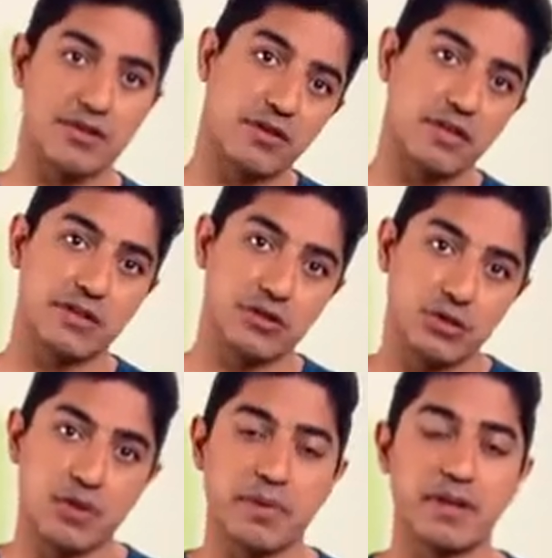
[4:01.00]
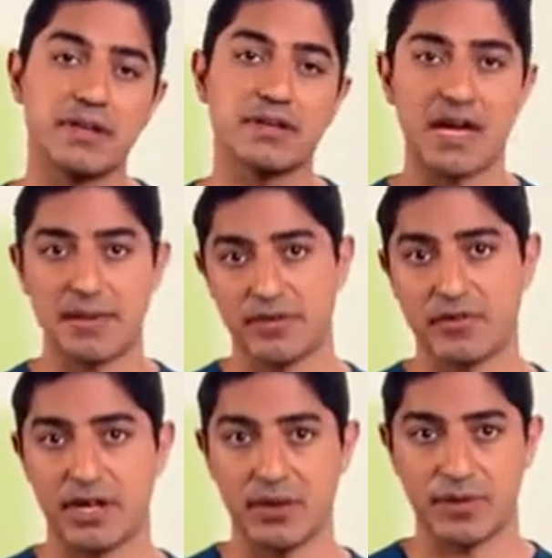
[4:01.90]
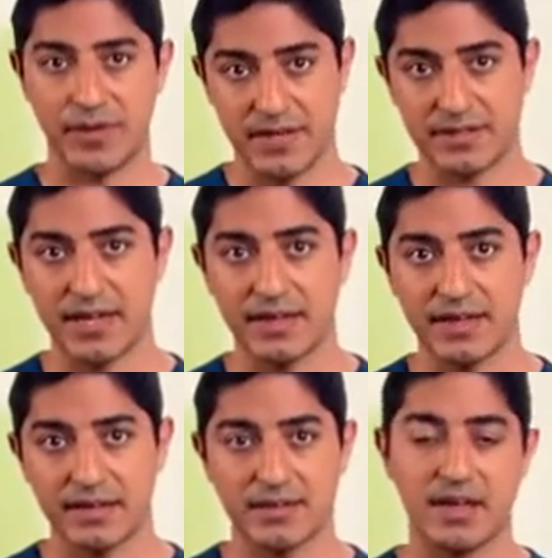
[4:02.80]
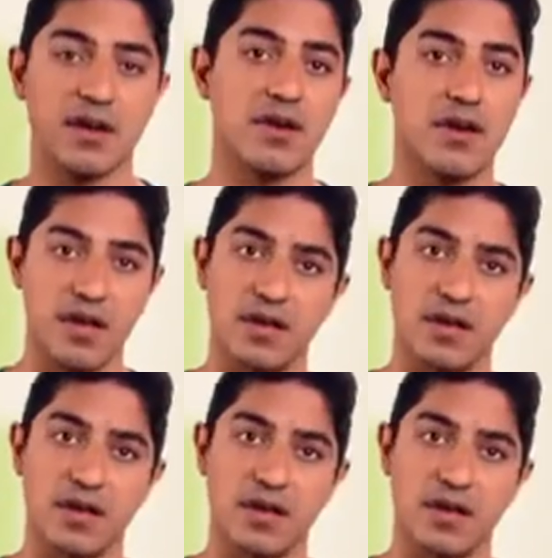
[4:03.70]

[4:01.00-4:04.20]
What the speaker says: during the short period of time every day when the attending is there,